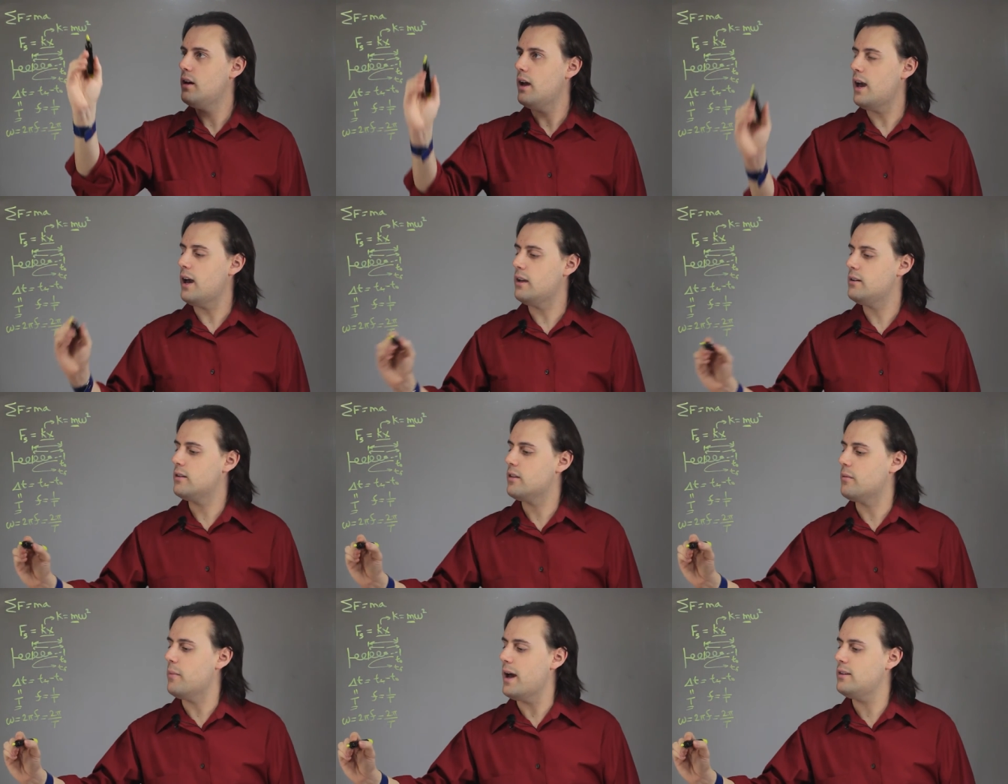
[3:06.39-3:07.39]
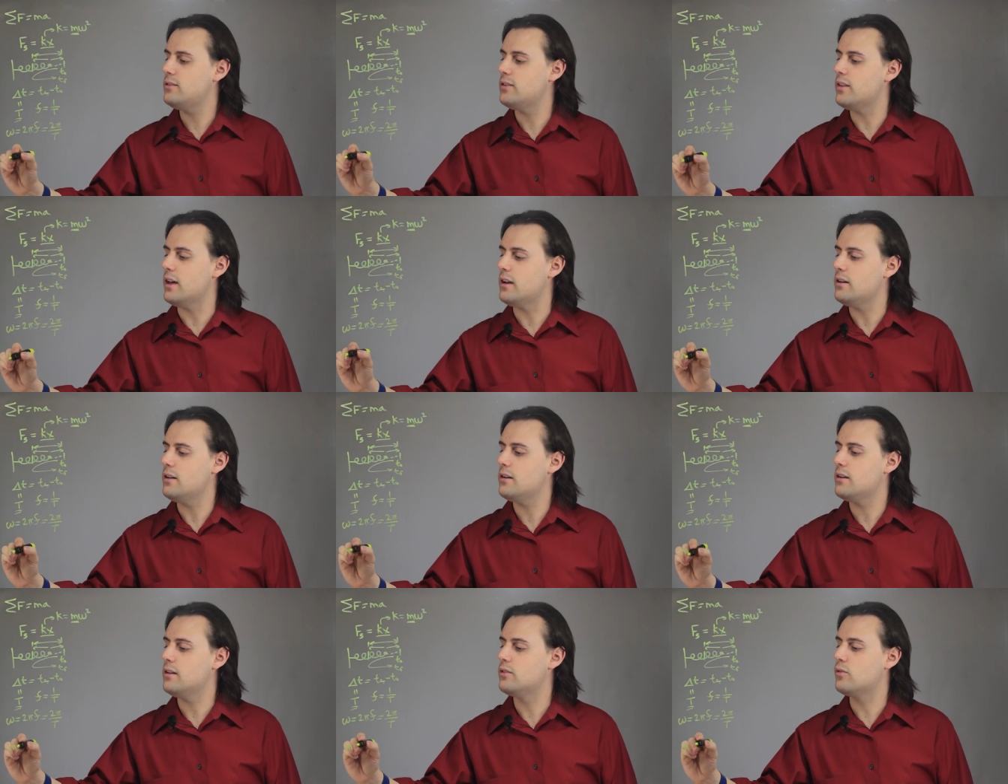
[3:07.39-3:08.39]
and the mass then
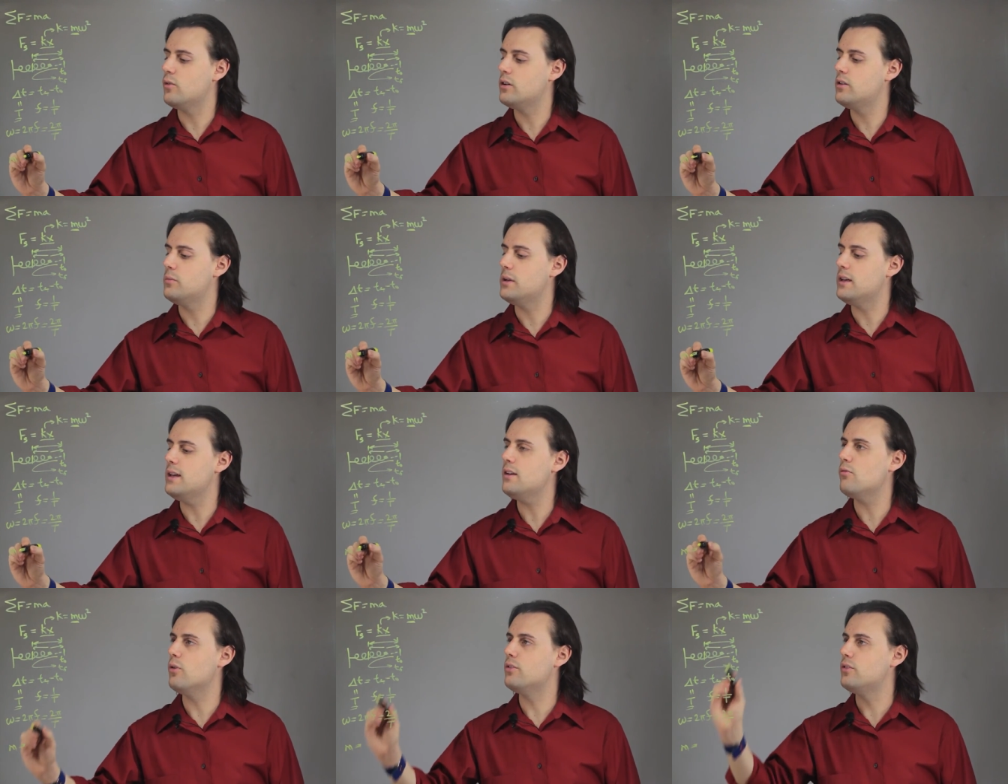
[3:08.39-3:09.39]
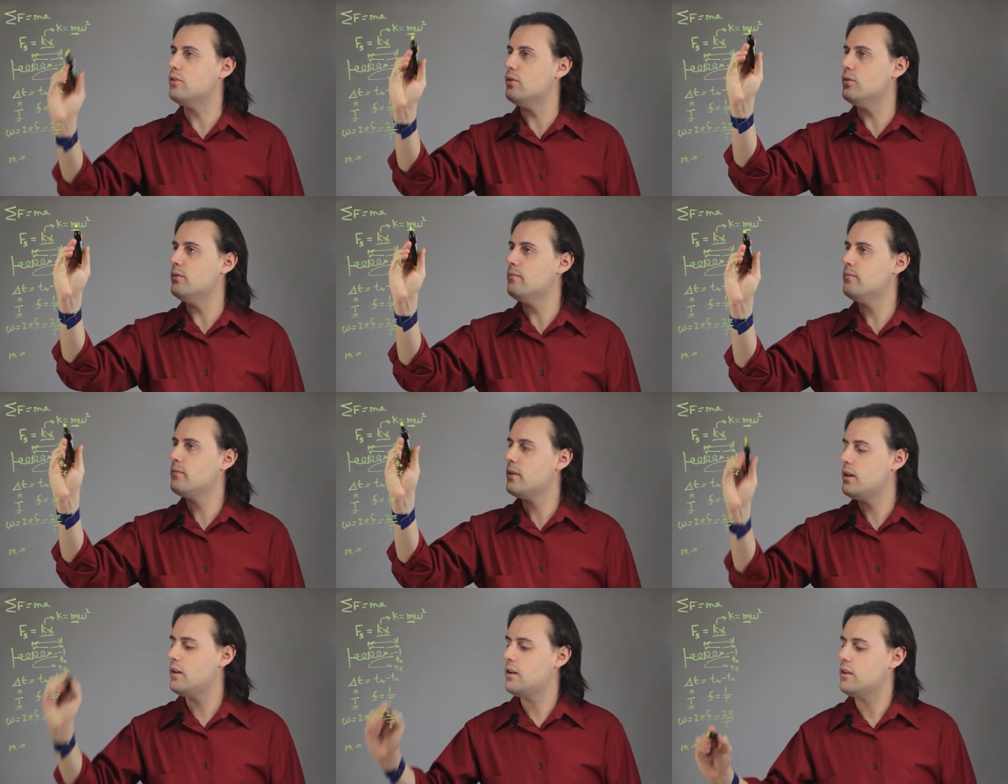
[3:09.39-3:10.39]
is going to be equal to
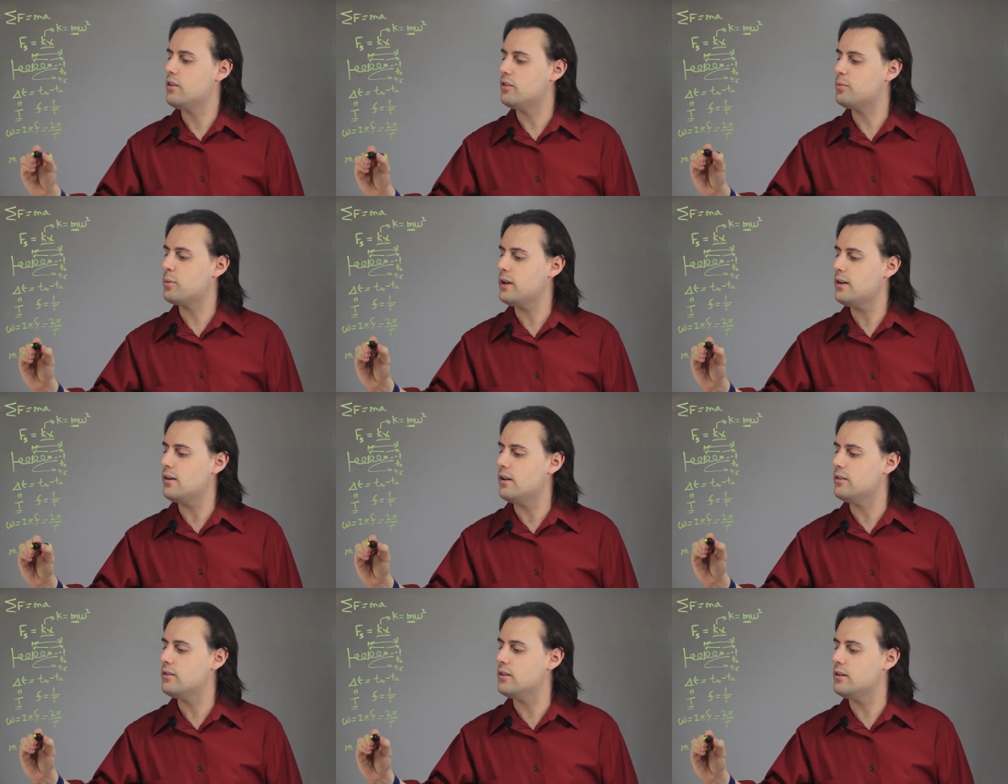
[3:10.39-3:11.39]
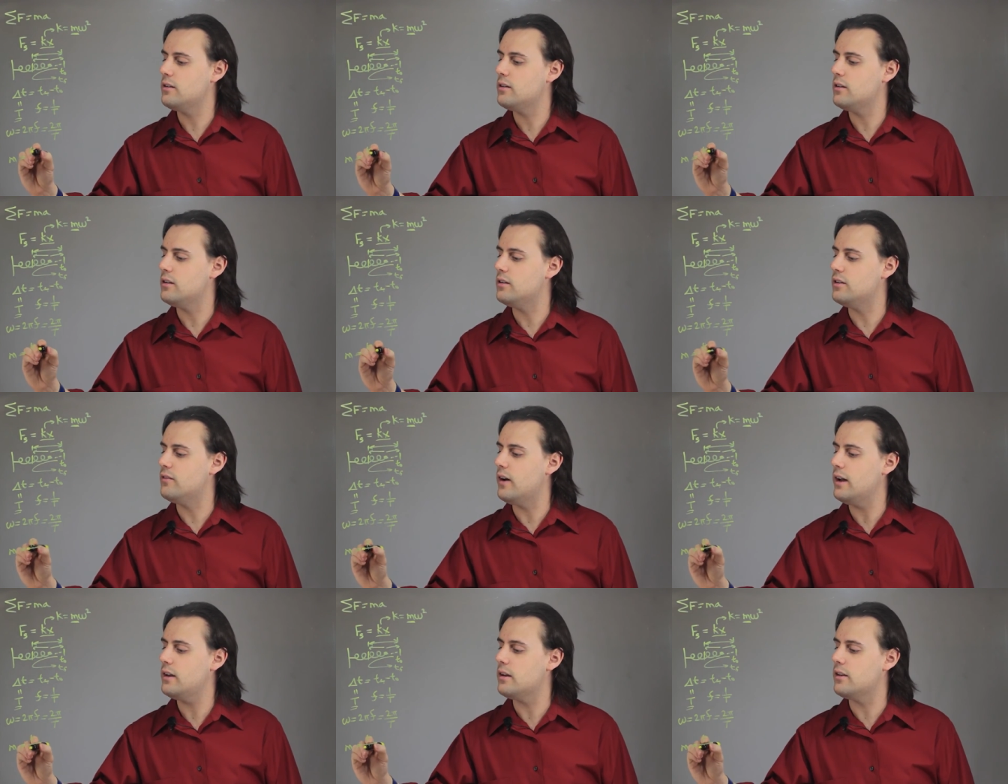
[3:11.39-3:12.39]
the spring constant
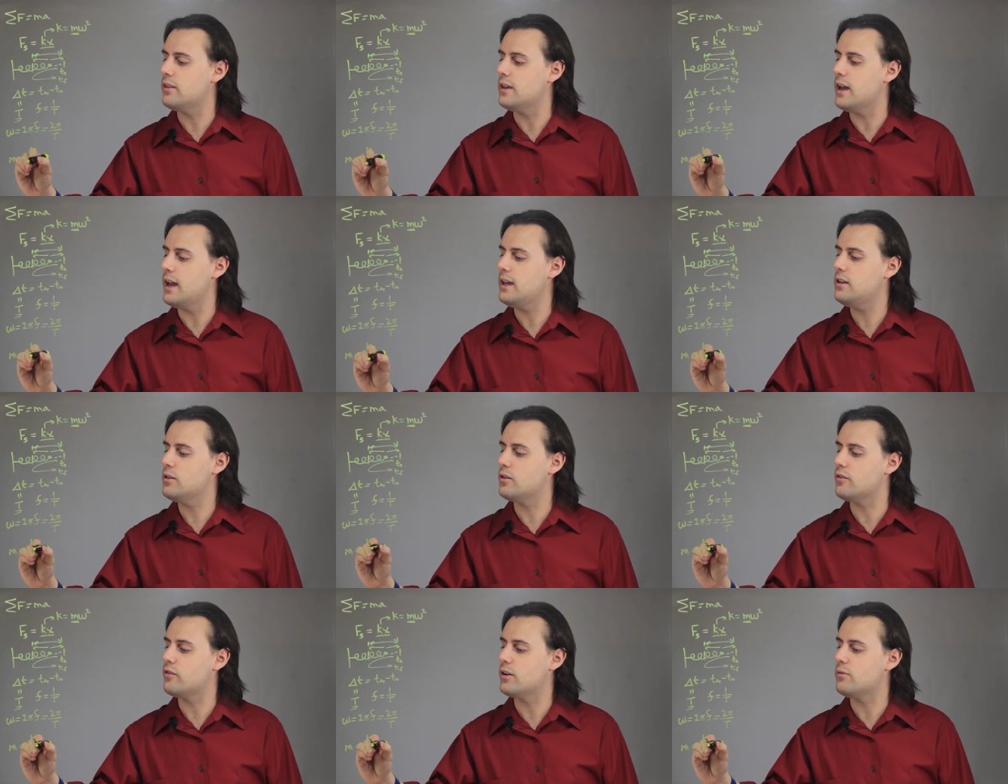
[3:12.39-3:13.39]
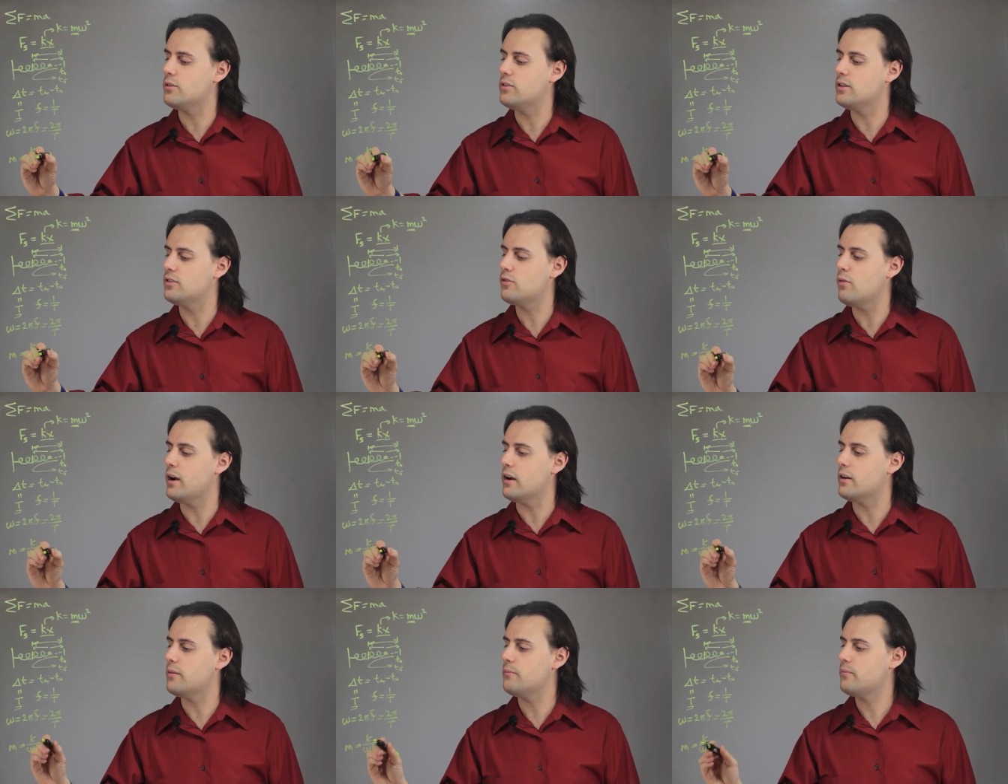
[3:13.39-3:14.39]
divided the angular frequency
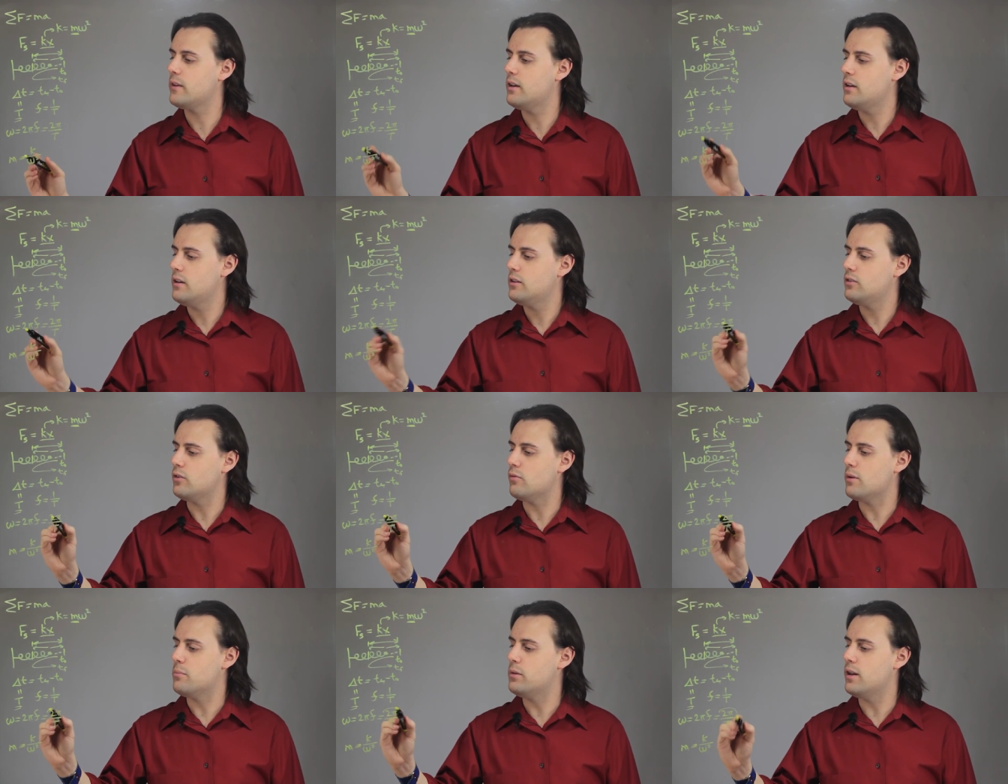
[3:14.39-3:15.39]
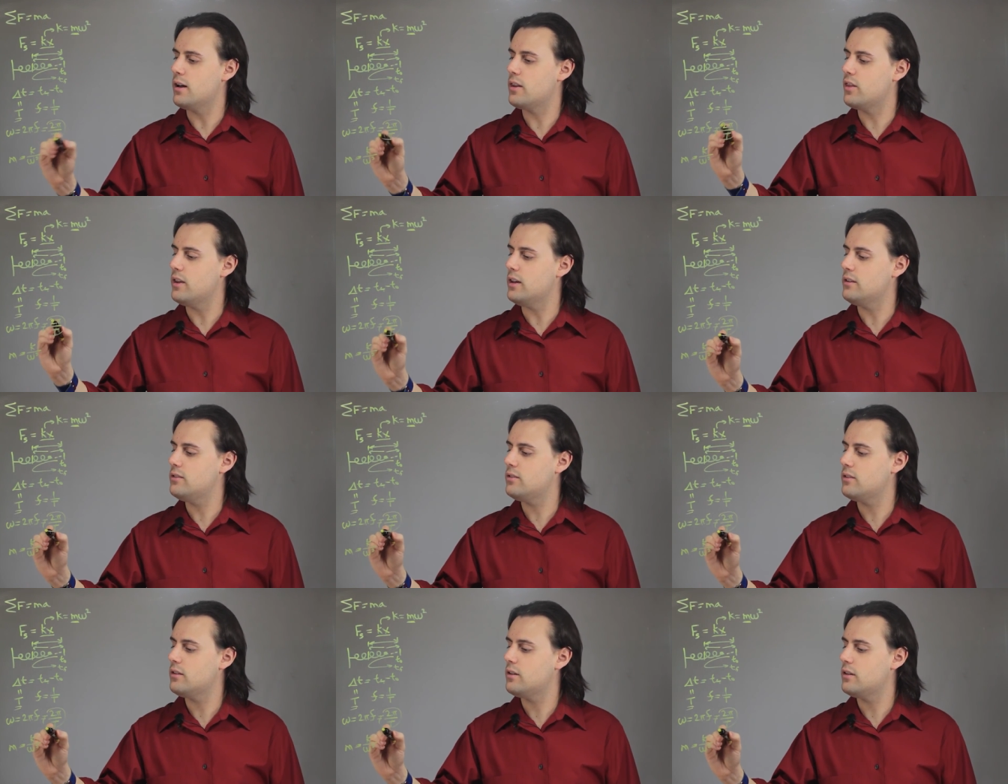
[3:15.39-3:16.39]
squared. So we plug this